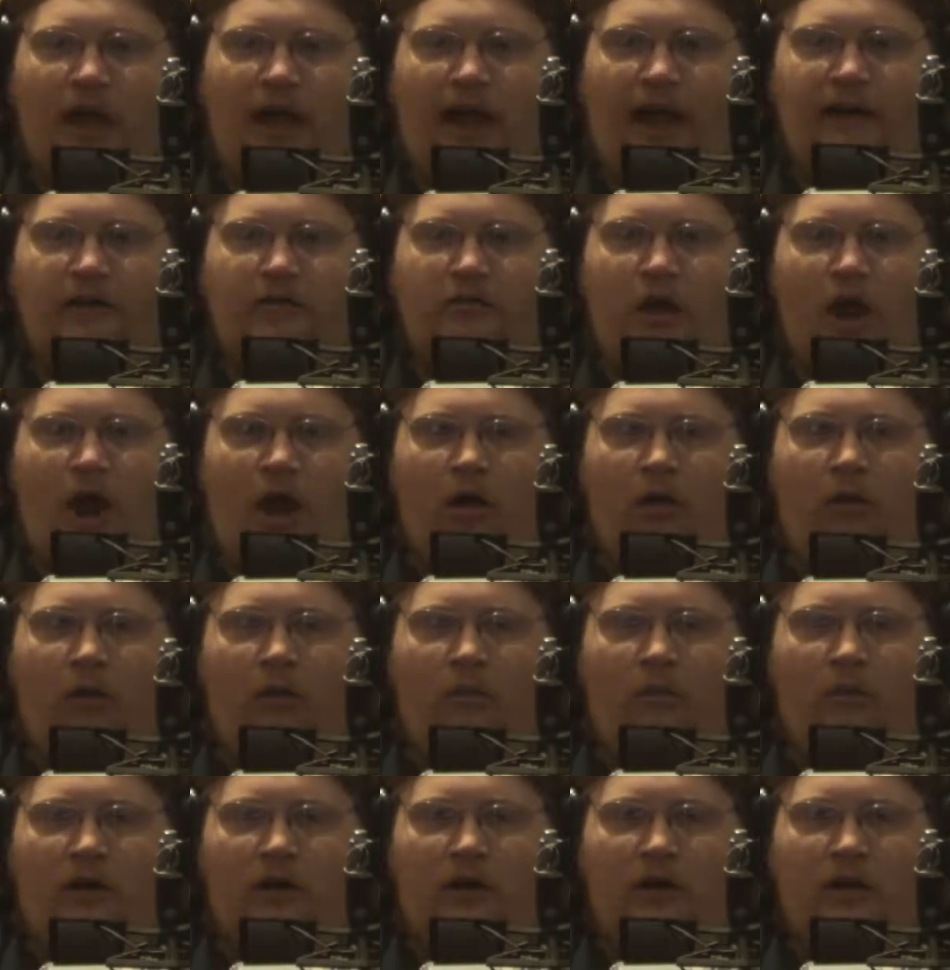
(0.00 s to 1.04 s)
I don't know.
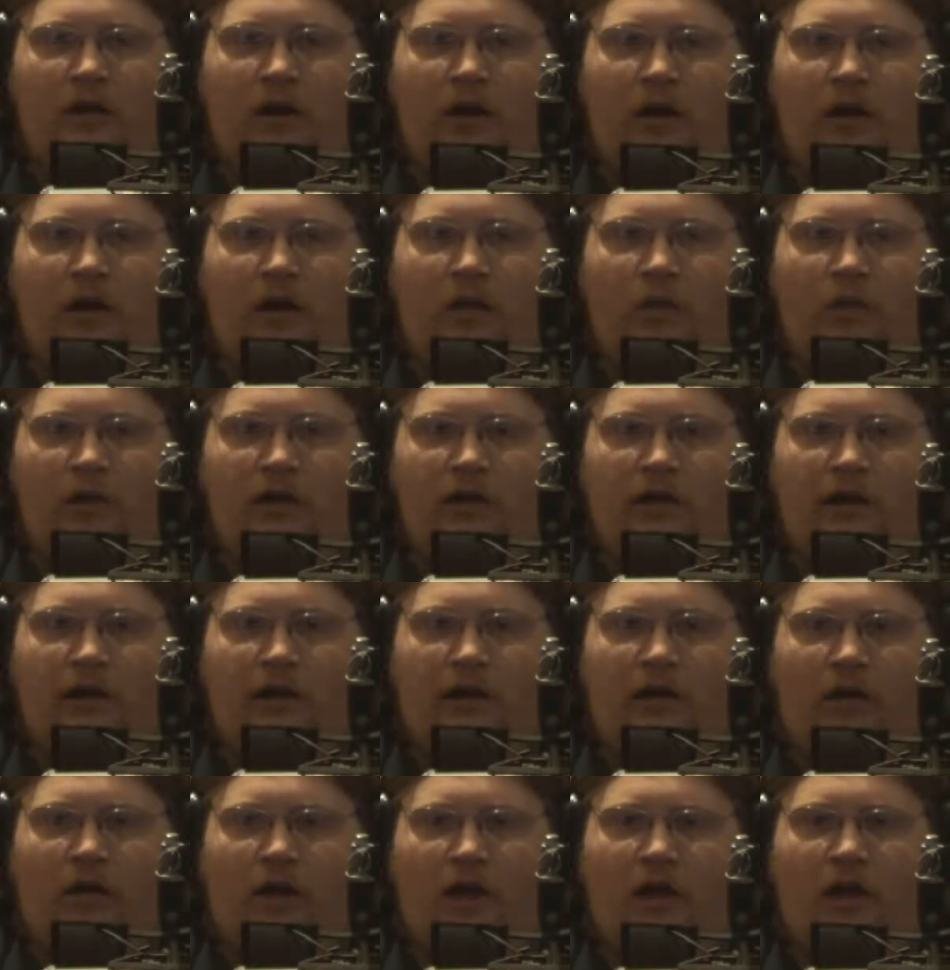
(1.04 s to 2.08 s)
Where do I
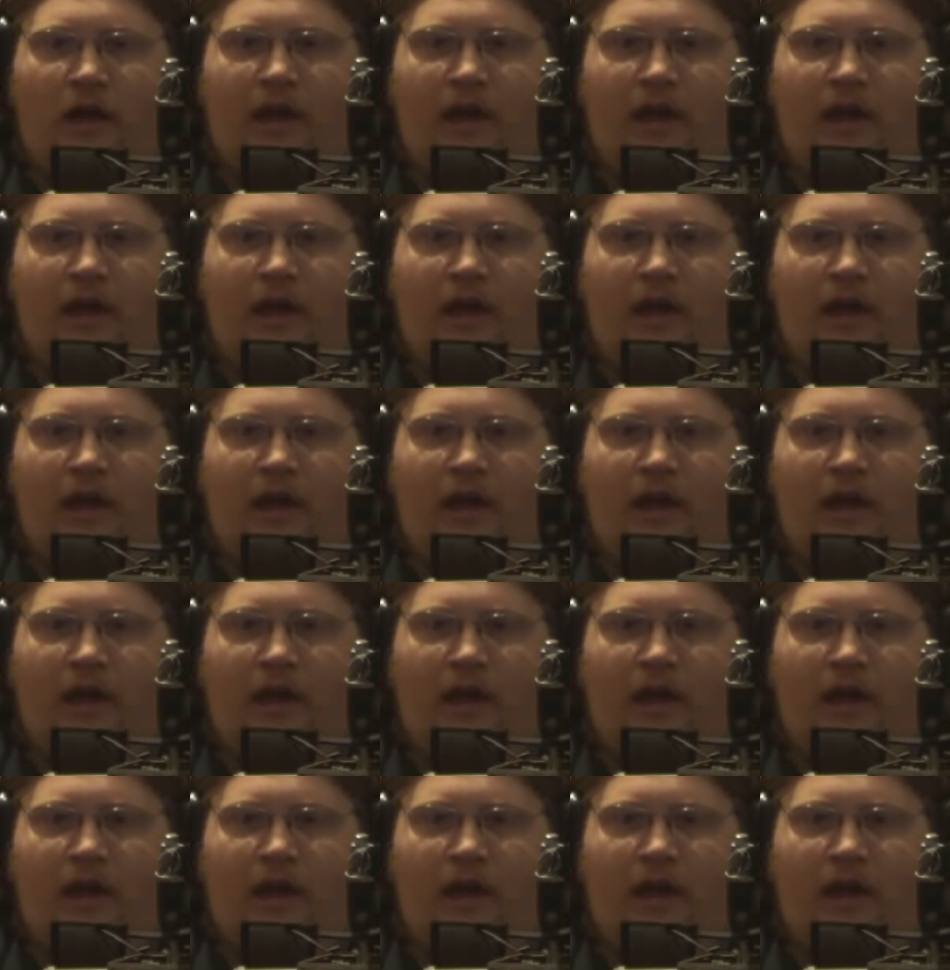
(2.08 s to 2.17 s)
go?